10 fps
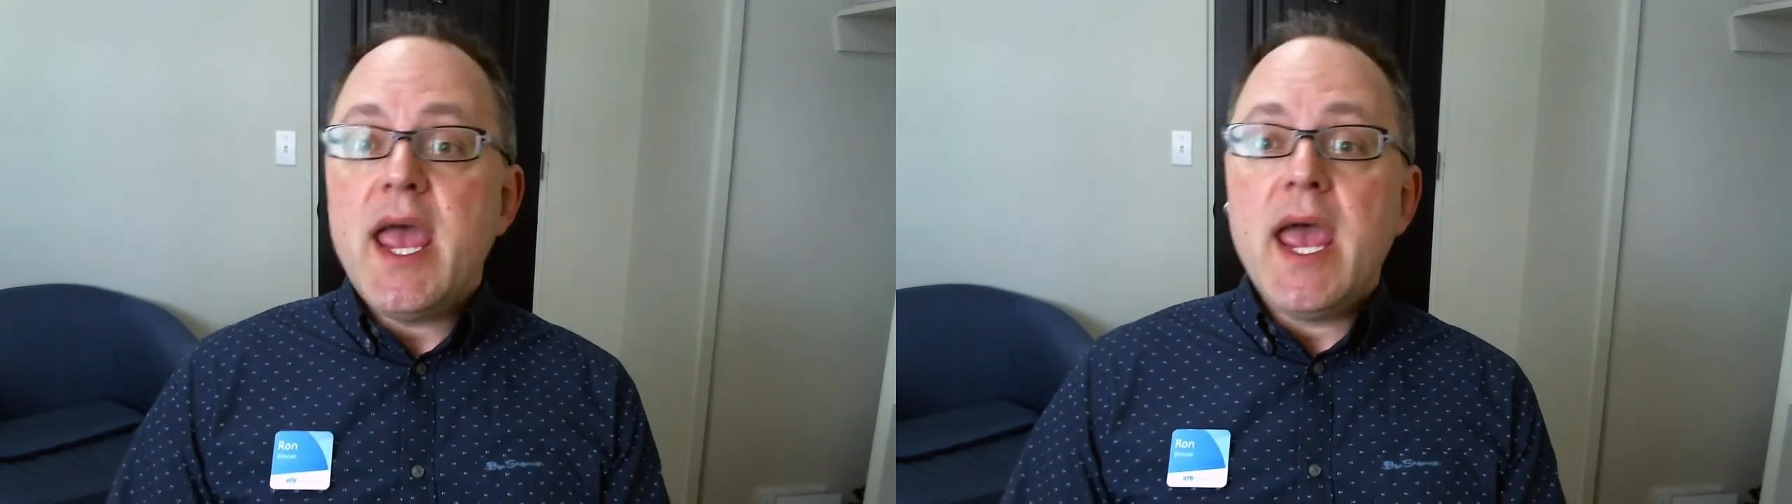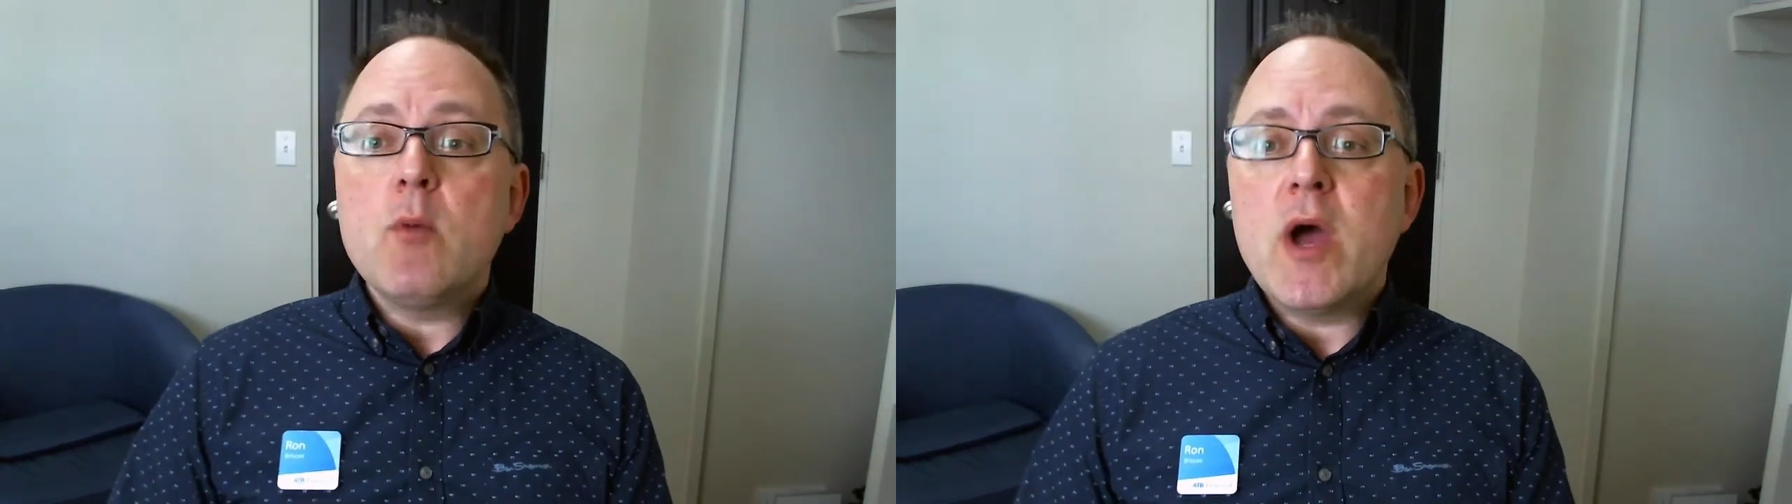
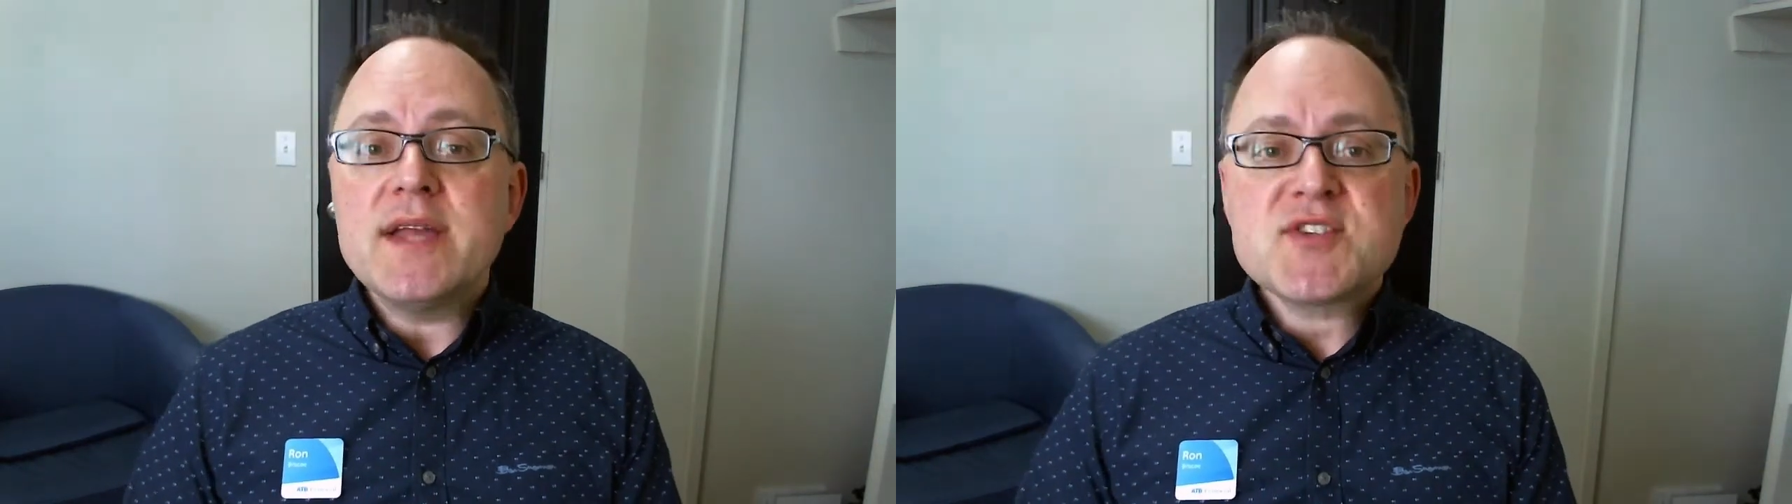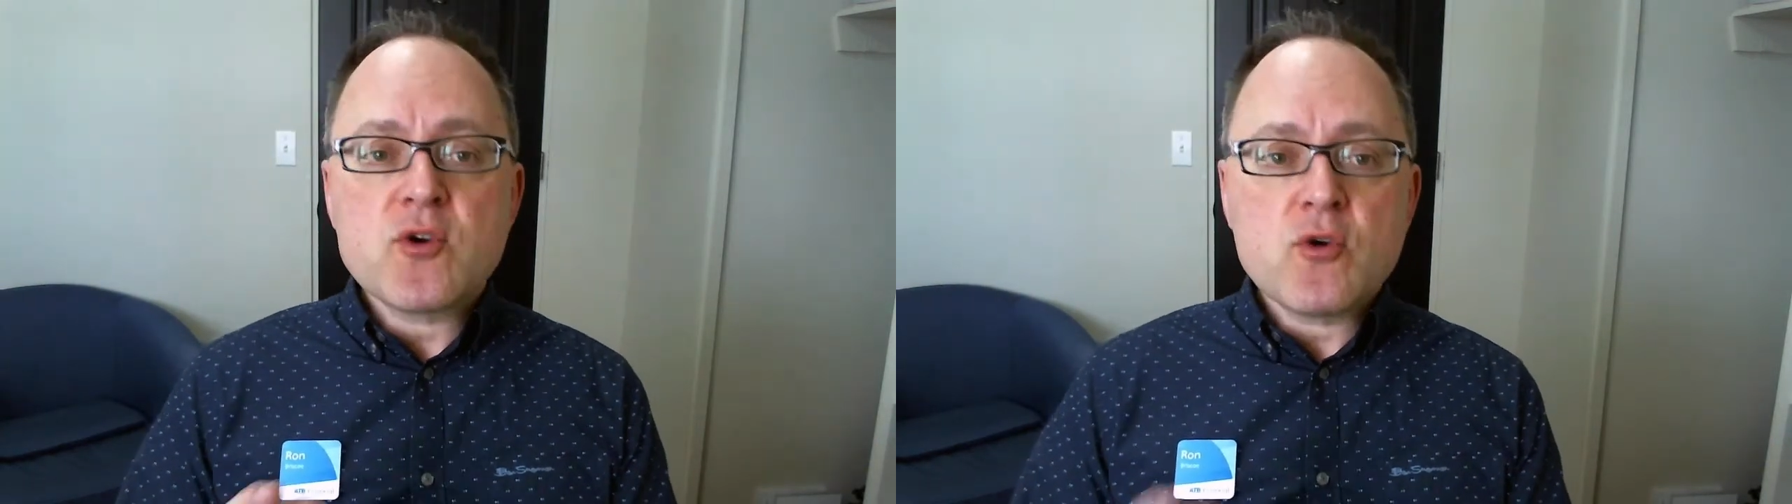and why
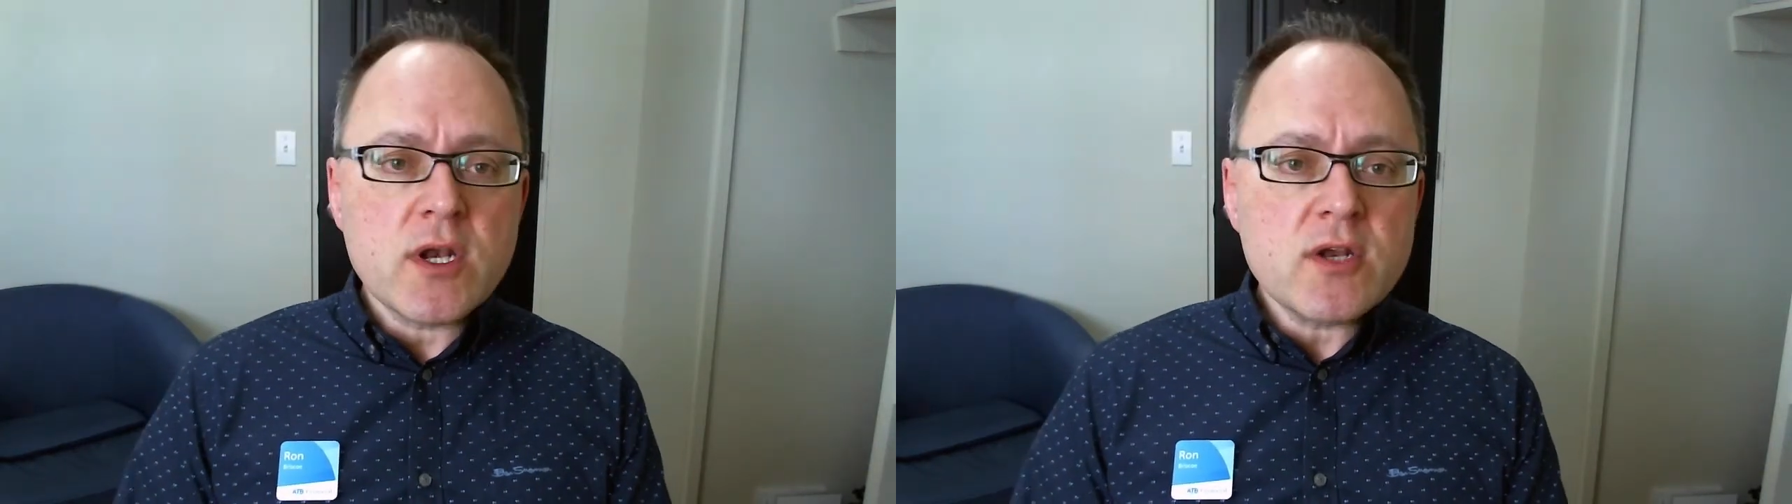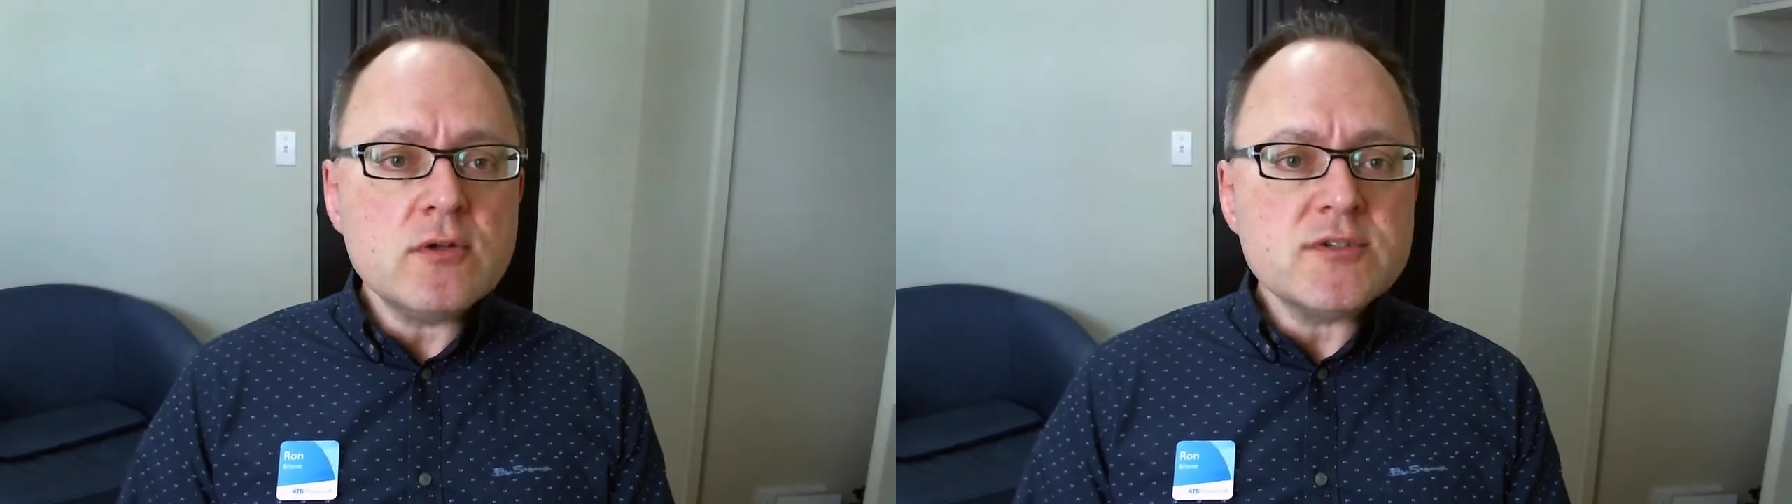it's
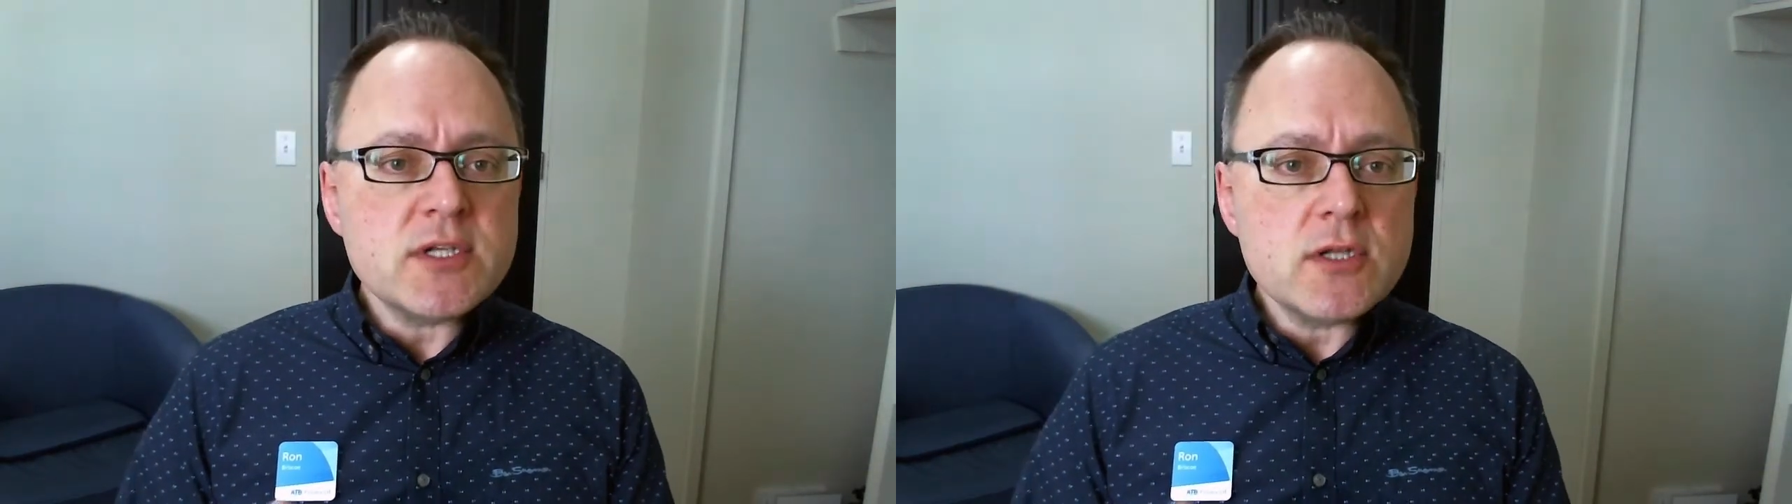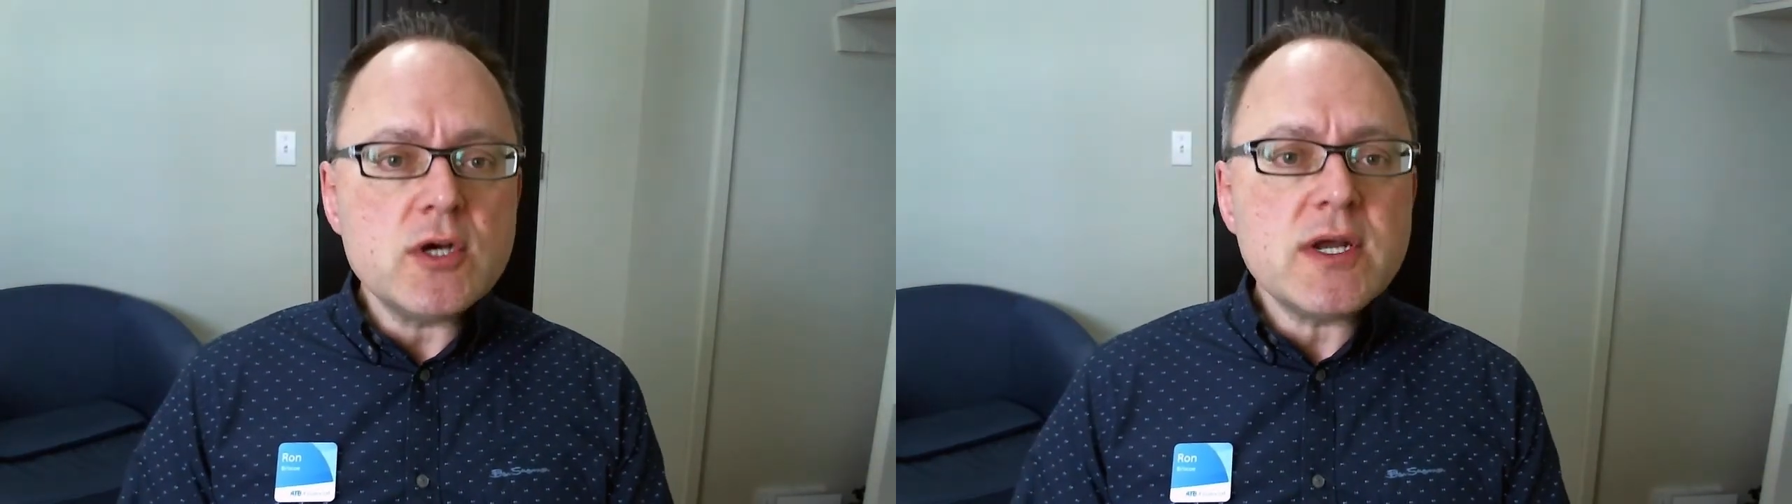critical to
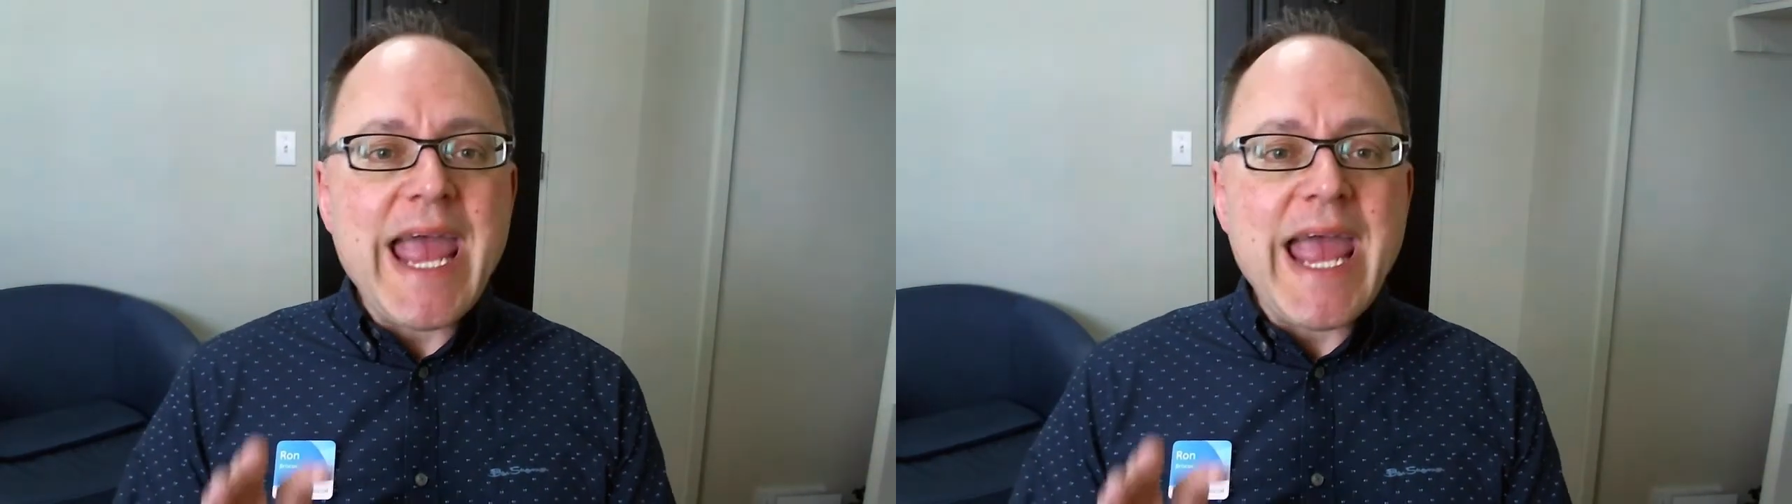look